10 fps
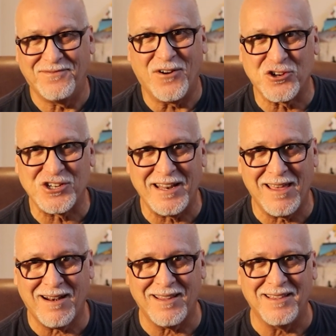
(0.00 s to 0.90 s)

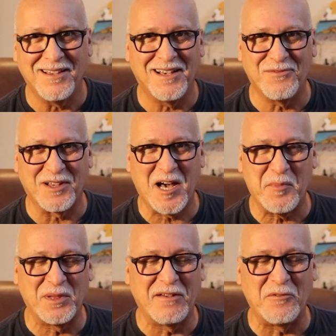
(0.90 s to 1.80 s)
functionality of a
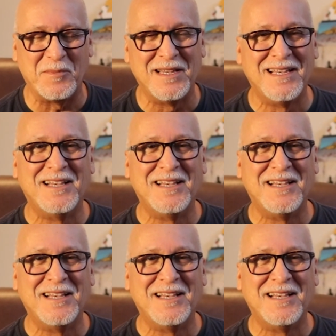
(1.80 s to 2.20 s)
couple of them.